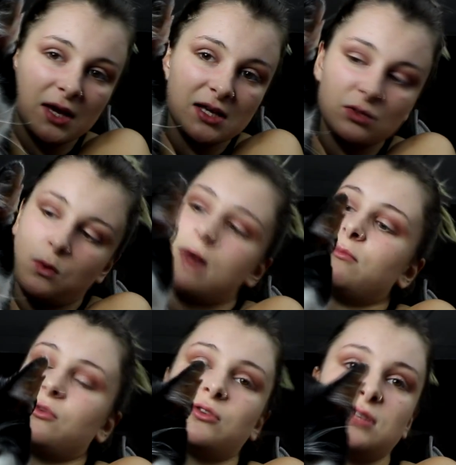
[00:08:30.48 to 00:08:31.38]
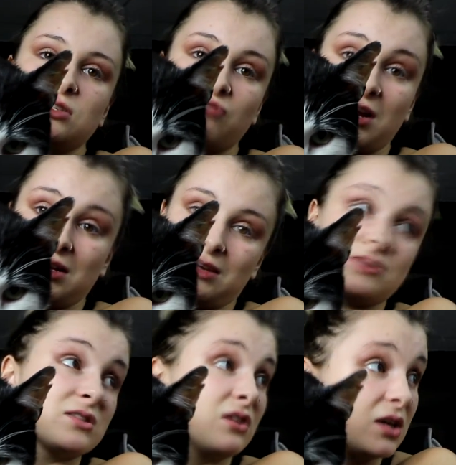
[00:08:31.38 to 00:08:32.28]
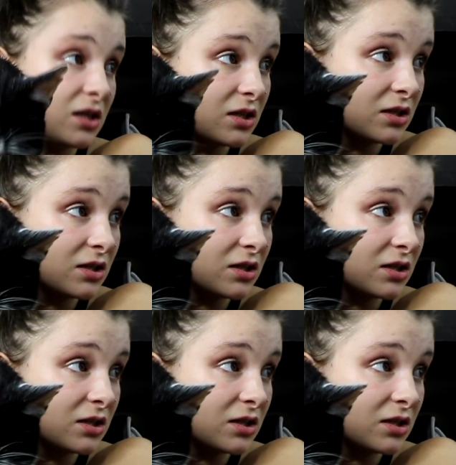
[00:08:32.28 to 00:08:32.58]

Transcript: he's wet because it's raining outside.